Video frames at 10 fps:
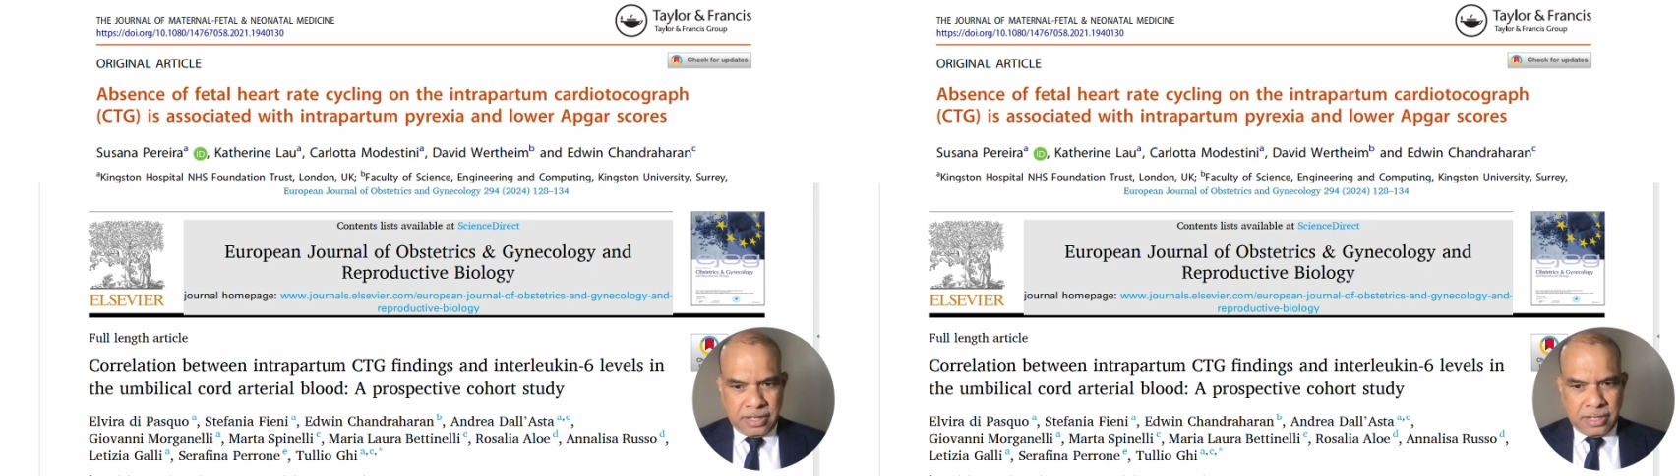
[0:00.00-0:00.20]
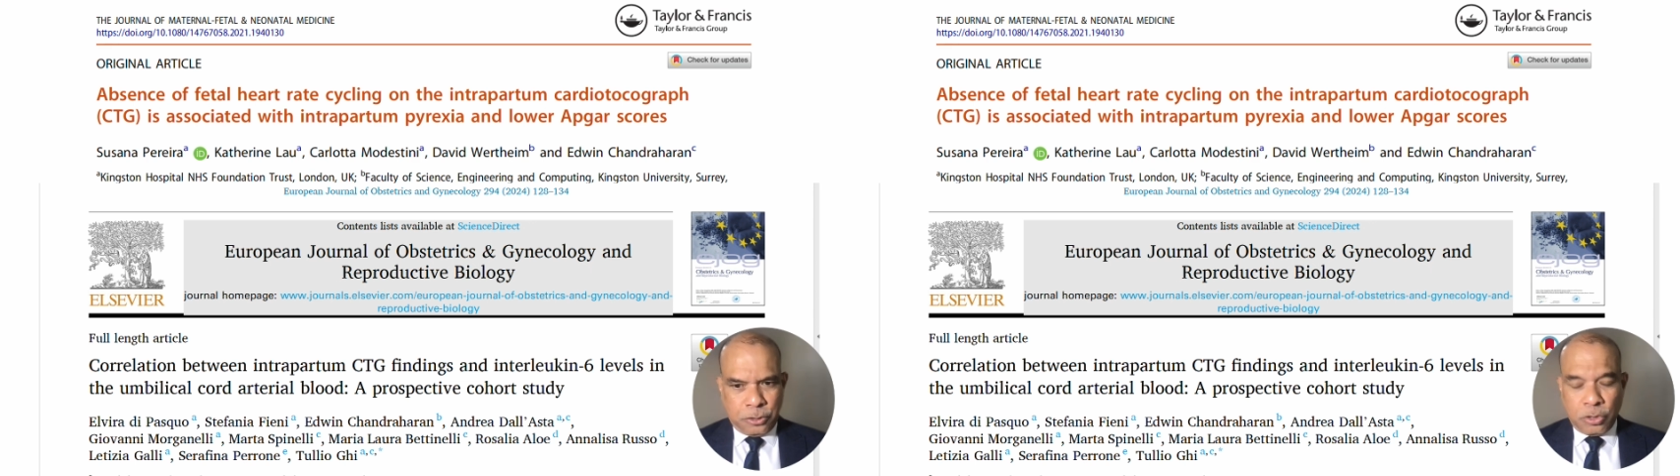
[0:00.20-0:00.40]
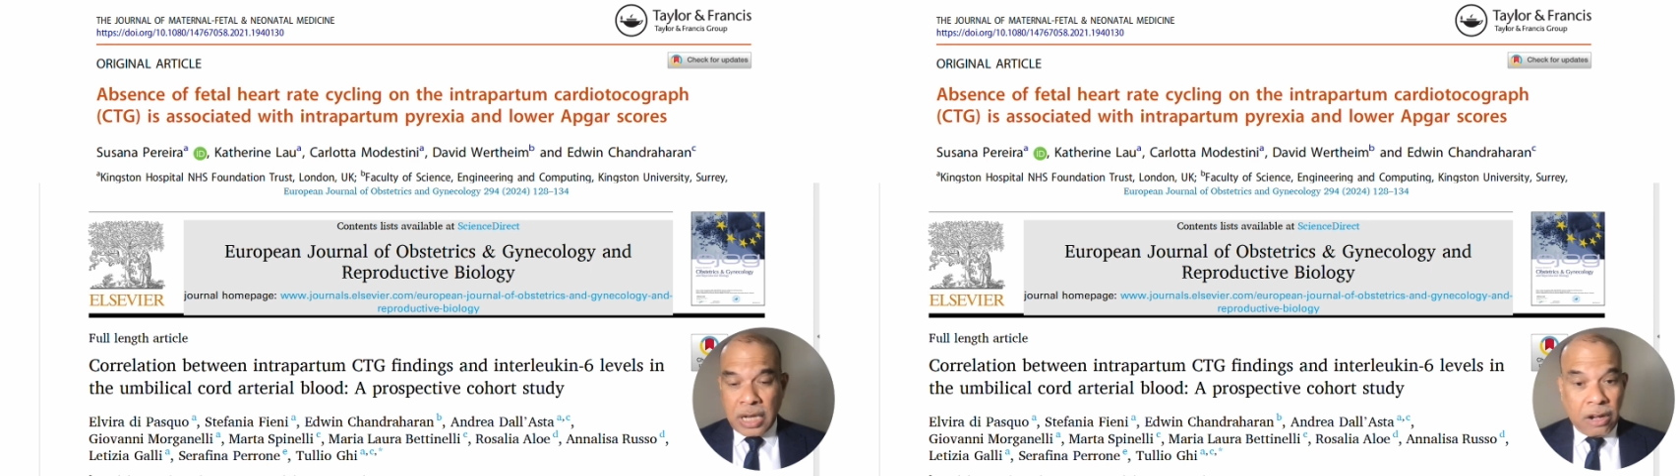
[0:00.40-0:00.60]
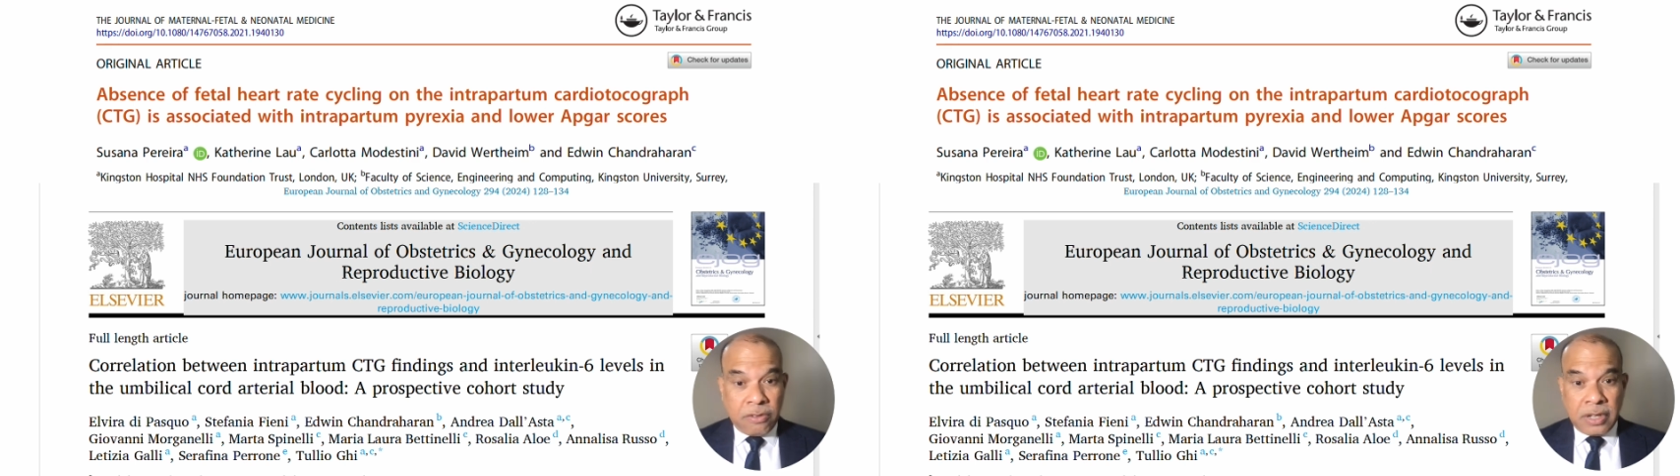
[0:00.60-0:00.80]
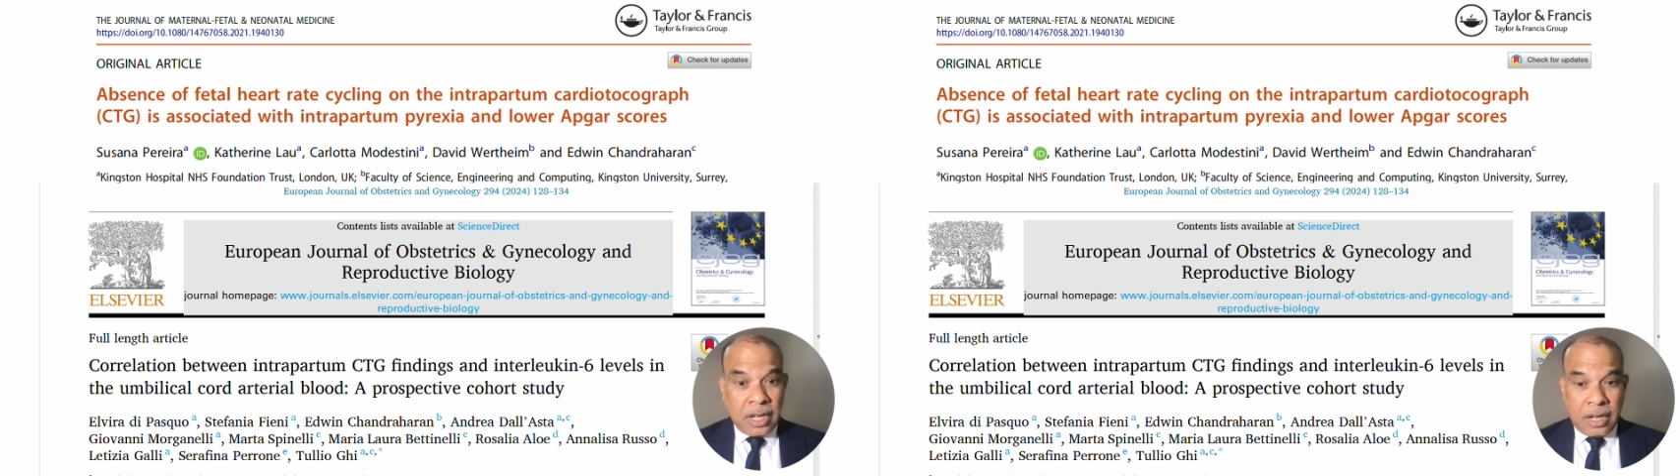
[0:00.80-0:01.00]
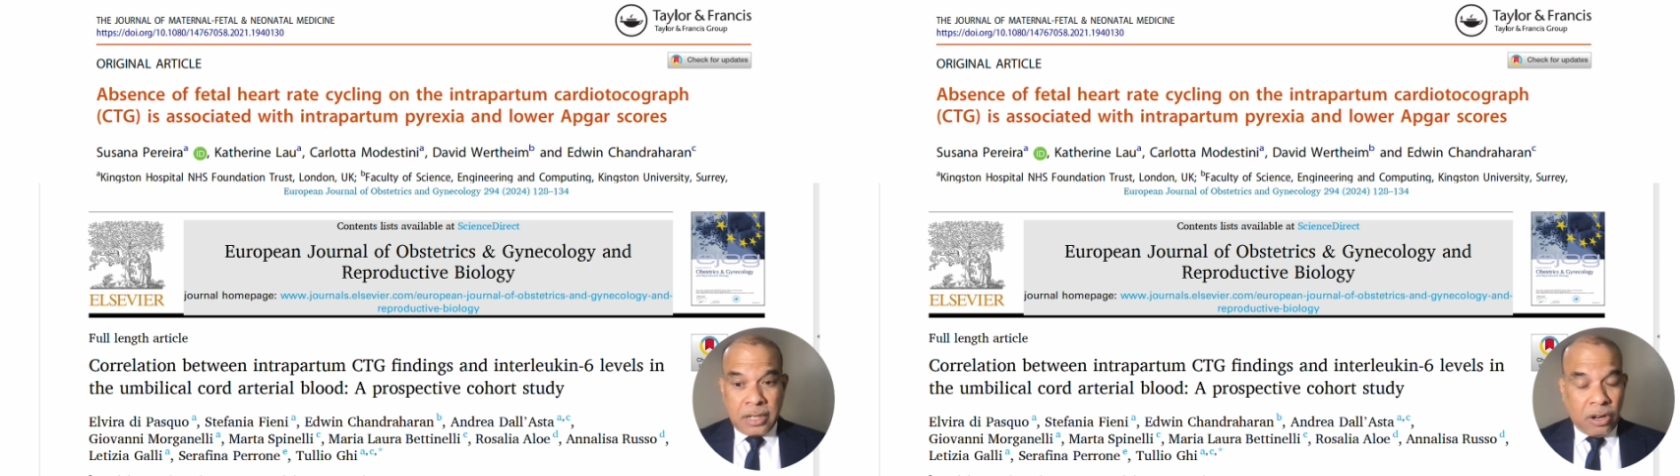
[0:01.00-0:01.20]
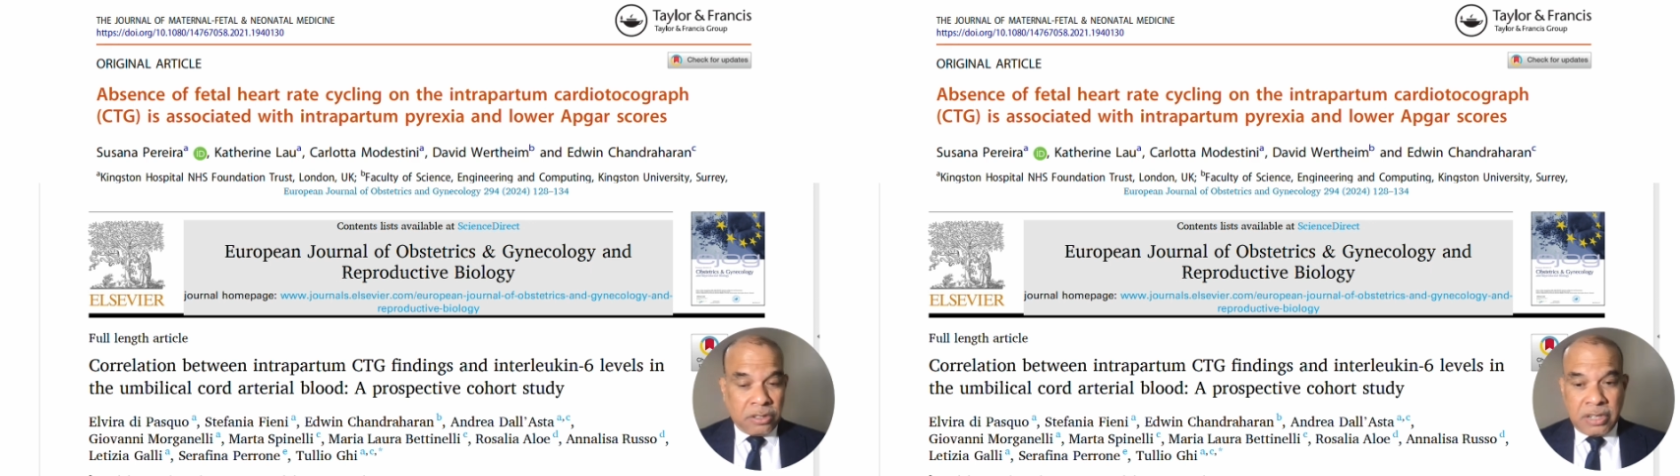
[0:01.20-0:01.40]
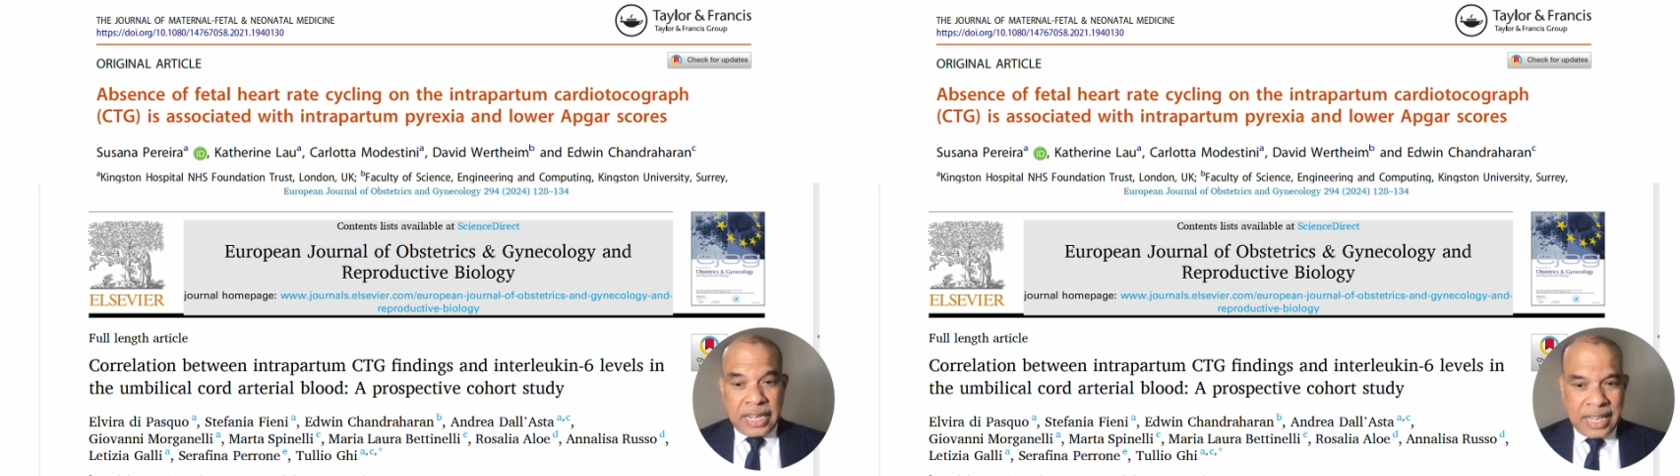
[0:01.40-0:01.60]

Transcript: So now, not only